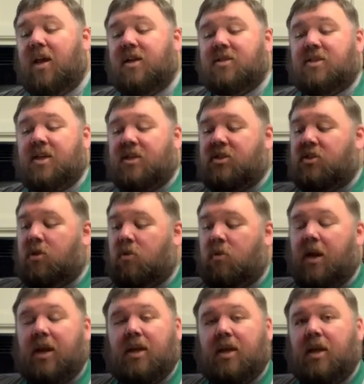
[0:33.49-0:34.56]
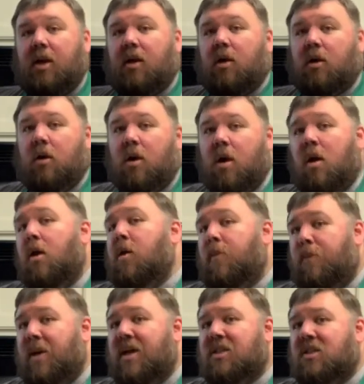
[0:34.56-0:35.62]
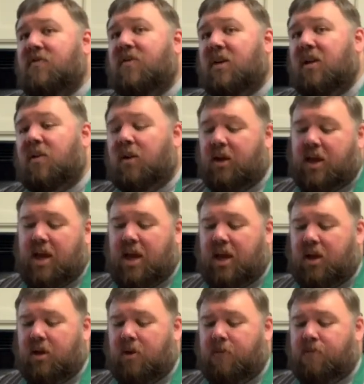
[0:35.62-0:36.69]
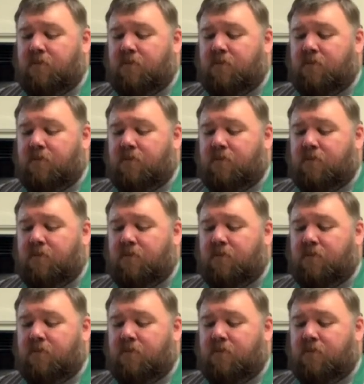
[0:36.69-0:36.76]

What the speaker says: It says so right here. Best vanilla cake.